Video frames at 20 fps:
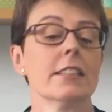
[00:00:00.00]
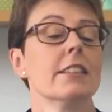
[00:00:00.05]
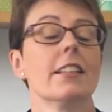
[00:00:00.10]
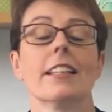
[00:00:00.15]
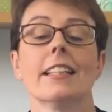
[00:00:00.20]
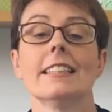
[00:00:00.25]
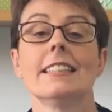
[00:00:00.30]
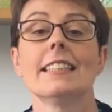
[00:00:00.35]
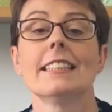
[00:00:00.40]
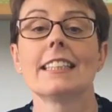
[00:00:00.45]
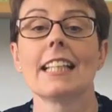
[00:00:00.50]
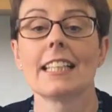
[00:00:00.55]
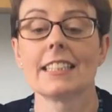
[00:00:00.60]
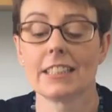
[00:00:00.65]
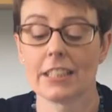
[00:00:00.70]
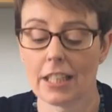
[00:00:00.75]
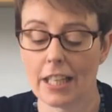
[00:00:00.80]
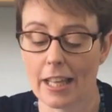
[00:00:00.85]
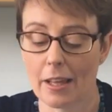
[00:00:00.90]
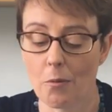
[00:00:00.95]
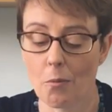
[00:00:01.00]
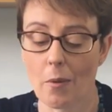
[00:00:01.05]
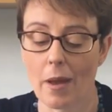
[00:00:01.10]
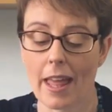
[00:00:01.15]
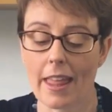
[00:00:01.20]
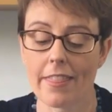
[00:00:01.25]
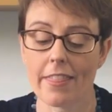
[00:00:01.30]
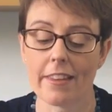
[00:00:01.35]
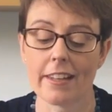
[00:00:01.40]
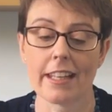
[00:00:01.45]
So this is actually
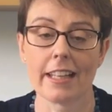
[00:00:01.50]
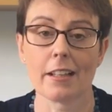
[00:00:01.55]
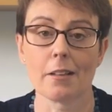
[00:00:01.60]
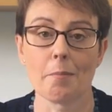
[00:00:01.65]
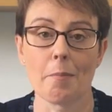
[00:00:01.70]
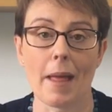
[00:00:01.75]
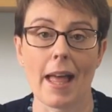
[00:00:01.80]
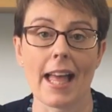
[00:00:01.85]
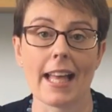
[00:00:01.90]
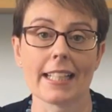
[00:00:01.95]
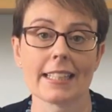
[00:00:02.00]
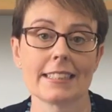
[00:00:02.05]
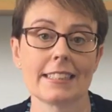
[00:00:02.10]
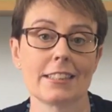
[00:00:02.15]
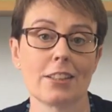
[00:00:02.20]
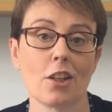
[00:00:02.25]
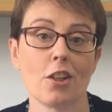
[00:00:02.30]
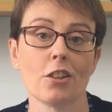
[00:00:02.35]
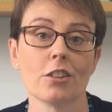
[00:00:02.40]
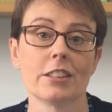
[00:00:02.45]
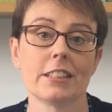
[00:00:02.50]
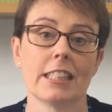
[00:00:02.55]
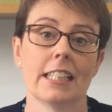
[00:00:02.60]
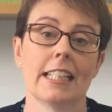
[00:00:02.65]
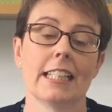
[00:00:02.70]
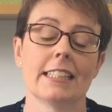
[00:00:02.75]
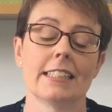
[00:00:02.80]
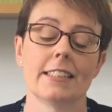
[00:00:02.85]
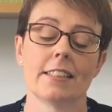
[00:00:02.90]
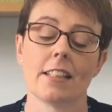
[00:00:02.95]
where the little bag
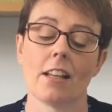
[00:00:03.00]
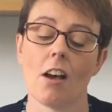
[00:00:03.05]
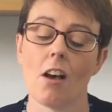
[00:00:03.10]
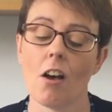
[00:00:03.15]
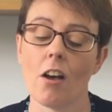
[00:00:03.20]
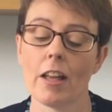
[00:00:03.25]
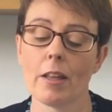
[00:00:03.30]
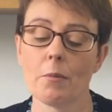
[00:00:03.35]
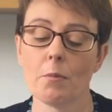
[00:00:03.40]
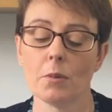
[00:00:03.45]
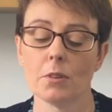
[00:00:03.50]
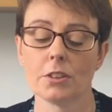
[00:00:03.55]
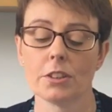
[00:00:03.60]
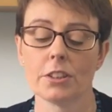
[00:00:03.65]
started. I